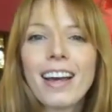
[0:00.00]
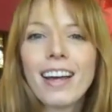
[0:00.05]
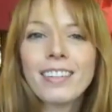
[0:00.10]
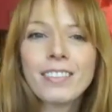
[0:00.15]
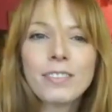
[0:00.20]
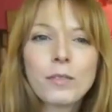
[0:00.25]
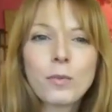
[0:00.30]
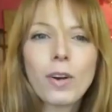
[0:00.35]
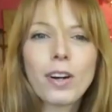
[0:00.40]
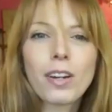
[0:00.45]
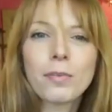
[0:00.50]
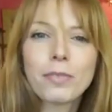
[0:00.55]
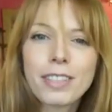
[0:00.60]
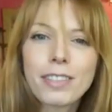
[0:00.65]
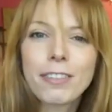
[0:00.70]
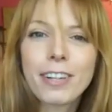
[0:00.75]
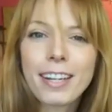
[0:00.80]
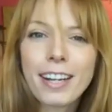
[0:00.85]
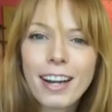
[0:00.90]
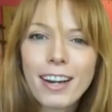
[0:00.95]
Welcome to the
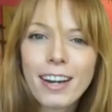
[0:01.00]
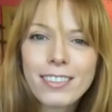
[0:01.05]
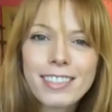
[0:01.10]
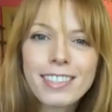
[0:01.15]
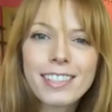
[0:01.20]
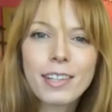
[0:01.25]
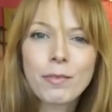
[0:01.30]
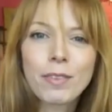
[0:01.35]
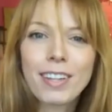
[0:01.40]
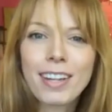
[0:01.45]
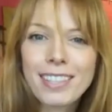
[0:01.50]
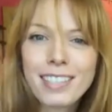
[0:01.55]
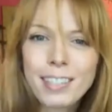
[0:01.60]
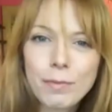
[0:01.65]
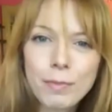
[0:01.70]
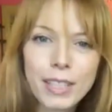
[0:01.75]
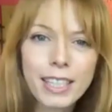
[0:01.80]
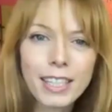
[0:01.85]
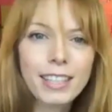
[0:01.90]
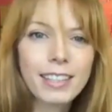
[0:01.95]
Funhouse. I'm Alexa
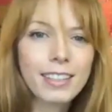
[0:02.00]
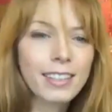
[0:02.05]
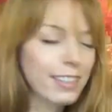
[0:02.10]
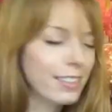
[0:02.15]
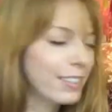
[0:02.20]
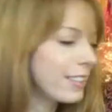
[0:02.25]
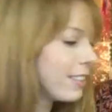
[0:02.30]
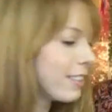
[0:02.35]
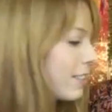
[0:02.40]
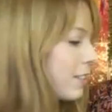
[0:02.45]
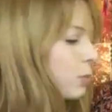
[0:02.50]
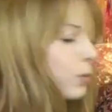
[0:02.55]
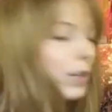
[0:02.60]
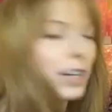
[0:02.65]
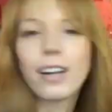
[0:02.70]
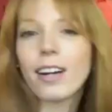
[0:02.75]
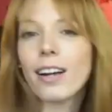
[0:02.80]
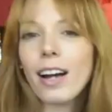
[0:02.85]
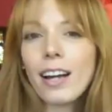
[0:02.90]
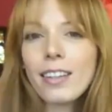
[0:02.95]
Meade. This is
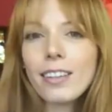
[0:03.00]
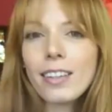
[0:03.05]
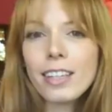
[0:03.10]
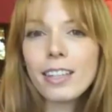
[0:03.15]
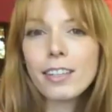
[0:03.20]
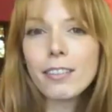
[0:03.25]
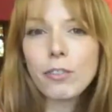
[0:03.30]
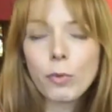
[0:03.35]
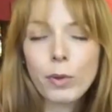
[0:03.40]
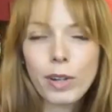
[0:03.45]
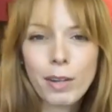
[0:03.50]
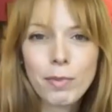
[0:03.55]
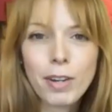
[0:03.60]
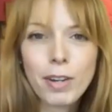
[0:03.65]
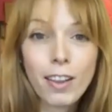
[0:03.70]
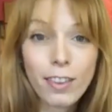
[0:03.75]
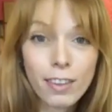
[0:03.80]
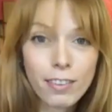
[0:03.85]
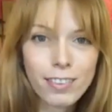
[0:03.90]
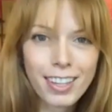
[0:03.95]
where I live when I'm
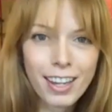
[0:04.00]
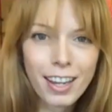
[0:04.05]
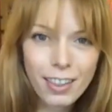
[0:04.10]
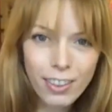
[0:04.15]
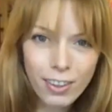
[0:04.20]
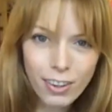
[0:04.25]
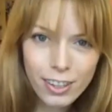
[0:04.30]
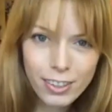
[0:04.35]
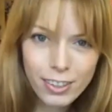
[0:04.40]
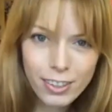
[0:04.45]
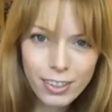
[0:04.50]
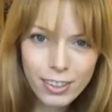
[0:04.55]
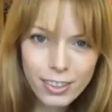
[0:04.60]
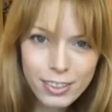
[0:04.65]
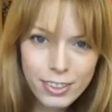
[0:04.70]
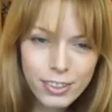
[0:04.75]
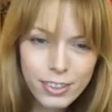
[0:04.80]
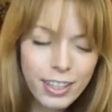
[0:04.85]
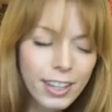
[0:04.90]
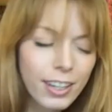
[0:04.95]
not living at the art
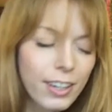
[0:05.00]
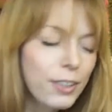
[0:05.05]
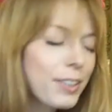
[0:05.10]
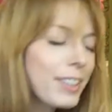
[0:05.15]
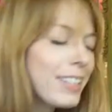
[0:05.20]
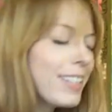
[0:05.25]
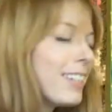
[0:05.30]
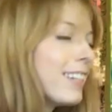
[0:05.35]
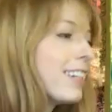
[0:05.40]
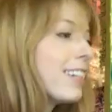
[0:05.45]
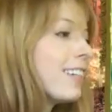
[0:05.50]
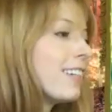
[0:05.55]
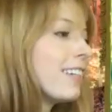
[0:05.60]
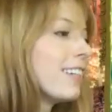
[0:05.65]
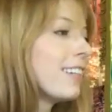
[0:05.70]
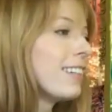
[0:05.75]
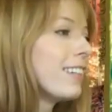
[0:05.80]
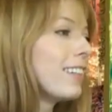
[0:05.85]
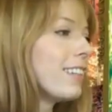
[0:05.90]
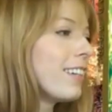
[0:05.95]
studio.
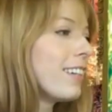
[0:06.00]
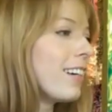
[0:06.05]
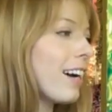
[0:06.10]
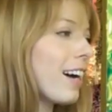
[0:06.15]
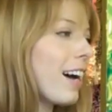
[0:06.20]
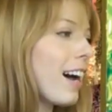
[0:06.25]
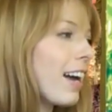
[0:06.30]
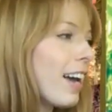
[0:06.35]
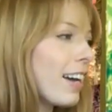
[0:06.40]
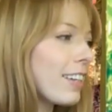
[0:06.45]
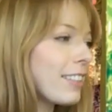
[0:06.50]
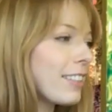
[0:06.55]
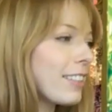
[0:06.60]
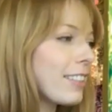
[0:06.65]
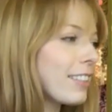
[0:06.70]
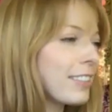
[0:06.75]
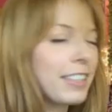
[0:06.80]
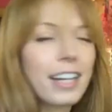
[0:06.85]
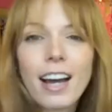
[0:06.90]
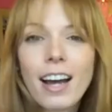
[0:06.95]
I
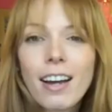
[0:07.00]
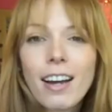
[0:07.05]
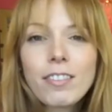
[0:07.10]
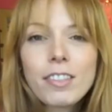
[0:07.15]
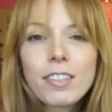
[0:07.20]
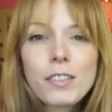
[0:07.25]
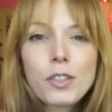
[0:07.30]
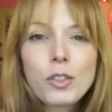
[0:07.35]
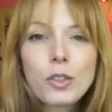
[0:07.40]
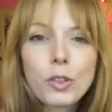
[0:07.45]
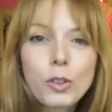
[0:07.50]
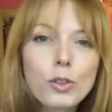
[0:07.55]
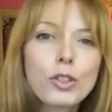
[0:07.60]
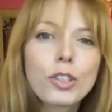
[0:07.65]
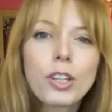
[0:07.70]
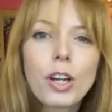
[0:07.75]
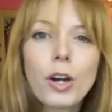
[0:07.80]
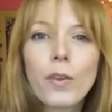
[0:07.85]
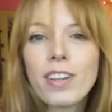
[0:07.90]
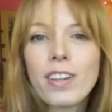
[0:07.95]
actually have this huge
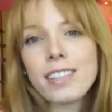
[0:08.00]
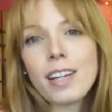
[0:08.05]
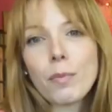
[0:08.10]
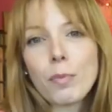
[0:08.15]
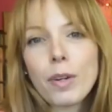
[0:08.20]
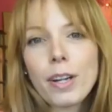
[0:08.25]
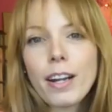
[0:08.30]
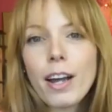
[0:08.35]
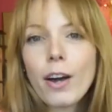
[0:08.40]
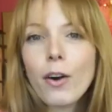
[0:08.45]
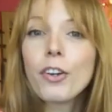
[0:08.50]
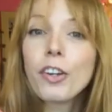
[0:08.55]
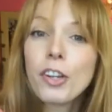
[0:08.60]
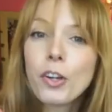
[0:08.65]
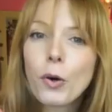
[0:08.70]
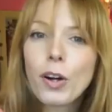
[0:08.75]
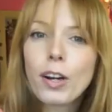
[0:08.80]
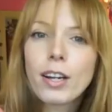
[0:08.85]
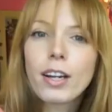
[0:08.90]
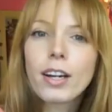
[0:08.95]
show that's up right now in New
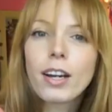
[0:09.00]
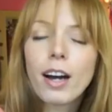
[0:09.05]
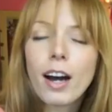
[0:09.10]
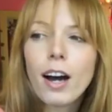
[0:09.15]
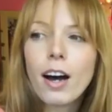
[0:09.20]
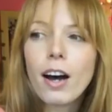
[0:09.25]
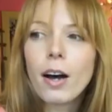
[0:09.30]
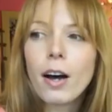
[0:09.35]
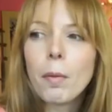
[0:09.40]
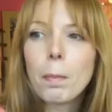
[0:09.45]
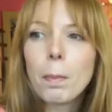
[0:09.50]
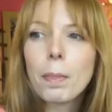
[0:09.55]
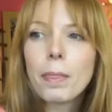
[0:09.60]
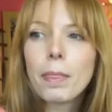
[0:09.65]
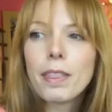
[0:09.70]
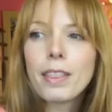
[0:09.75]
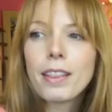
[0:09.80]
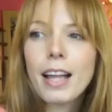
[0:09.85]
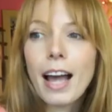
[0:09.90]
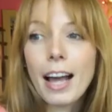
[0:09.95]
York.
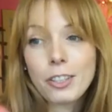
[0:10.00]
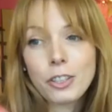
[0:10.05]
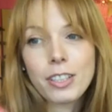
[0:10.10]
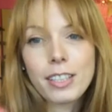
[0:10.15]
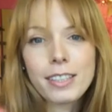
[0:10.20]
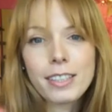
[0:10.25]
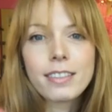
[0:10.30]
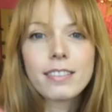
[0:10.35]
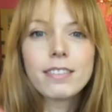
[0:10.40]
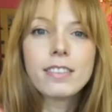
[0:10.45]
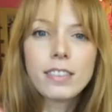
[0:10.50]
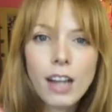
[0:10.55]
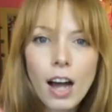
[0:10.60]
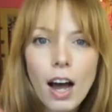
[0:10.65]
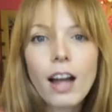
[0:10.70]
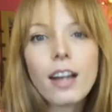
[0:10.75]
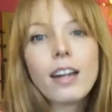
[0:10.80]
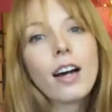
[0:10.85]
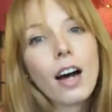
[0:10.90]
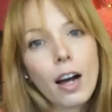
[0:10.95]
Actually, it's
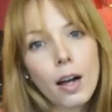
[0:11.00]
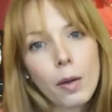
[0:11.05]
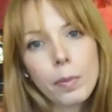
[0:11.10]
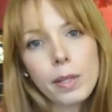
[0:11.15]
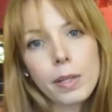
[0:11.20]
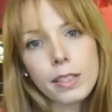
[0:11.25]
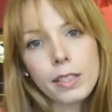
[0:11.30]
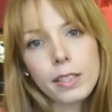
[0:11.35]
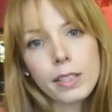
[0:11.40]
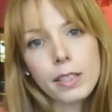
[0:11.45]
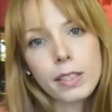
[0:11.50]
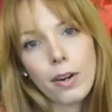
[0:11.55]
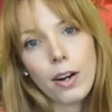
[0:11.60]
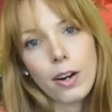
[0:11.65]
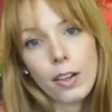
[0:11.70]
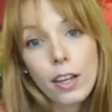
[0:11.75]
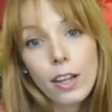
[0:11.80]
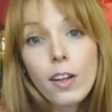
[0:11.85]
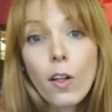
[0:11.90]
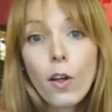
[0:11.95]
not up, it's
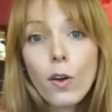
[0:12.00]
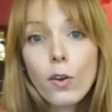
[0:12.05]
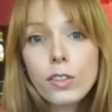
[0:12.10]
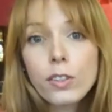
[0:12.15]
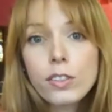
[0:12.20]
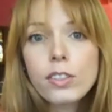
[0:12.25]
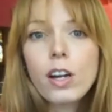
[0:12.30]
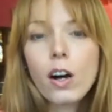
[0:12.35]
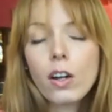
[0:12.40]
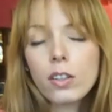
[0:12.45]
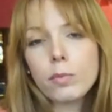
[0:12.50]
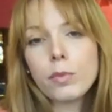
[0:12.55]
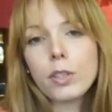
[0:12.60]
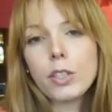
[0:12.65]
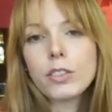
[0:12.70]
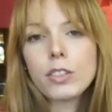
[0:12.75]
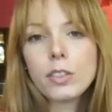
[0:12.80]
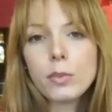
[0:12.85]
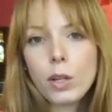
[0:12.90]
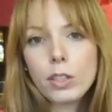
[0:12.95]
temporarily closed, called
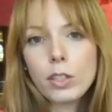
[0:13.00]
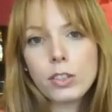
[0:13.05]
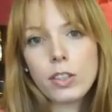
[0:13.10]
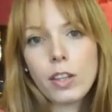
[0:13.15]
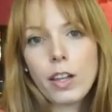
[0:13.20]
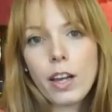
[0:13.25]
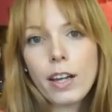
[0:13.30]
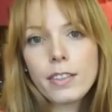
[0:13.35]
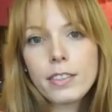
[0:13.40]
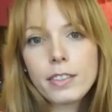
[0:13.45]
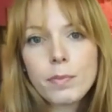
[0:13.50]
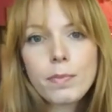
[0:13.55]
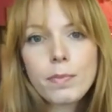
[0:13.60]
Immersed in Wonderland.